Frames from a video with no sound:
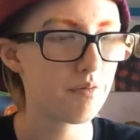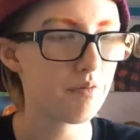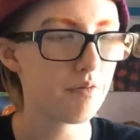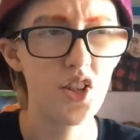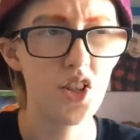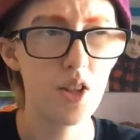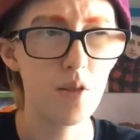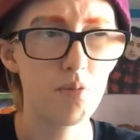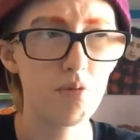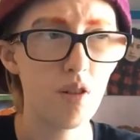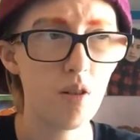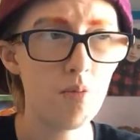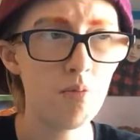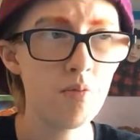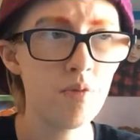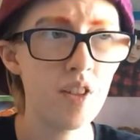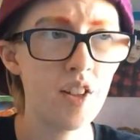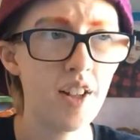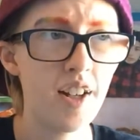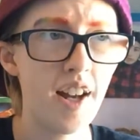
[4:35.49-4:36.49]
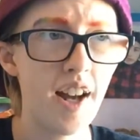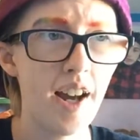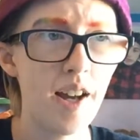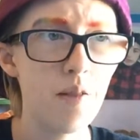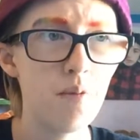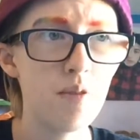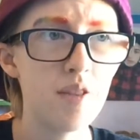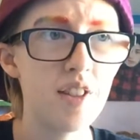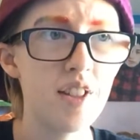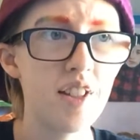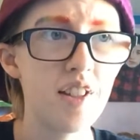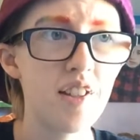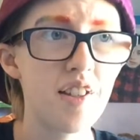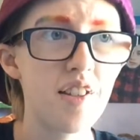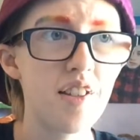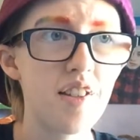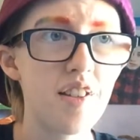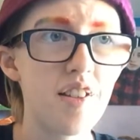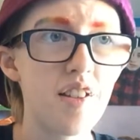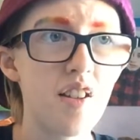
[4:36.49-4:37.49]
So the problem that I had with
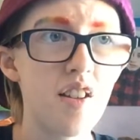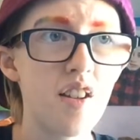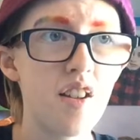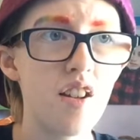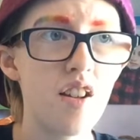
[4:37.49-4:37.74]
this